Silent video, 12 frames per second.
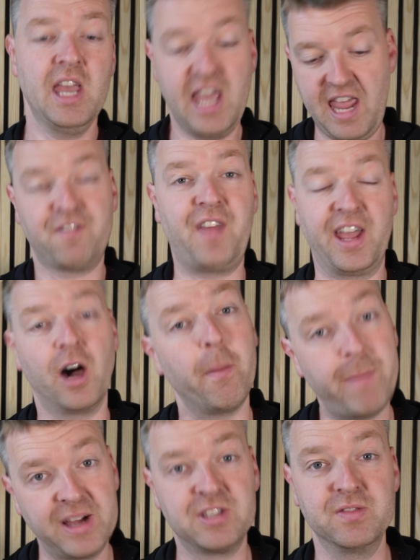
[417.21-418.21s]
If they are
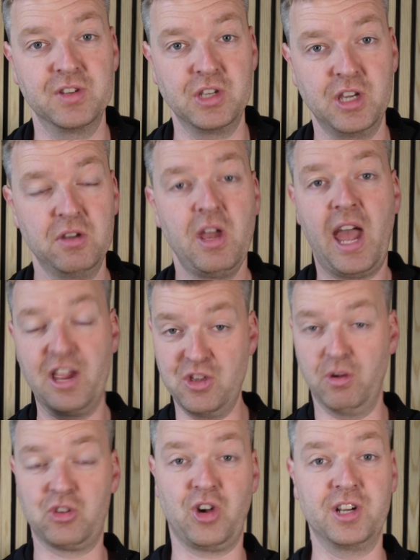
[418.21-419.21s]
better than you and
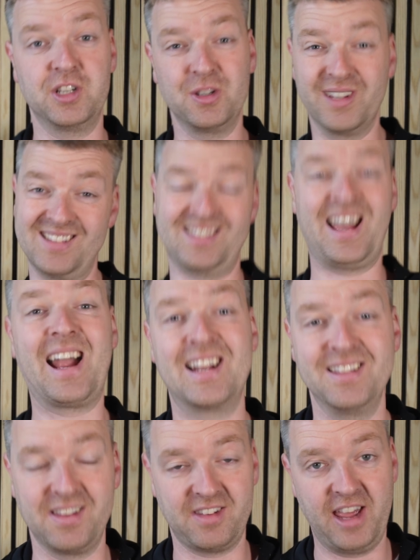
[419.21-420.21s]
you are trying to do
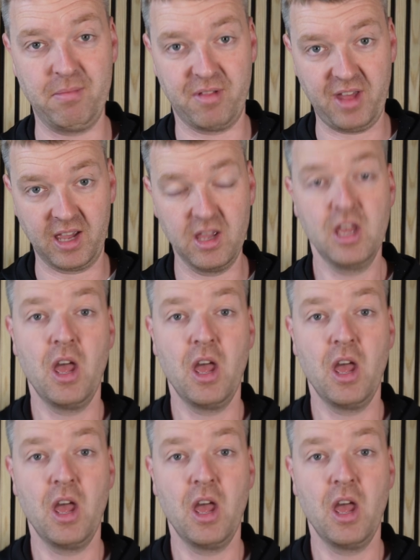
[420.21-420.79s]
exactly the same thing,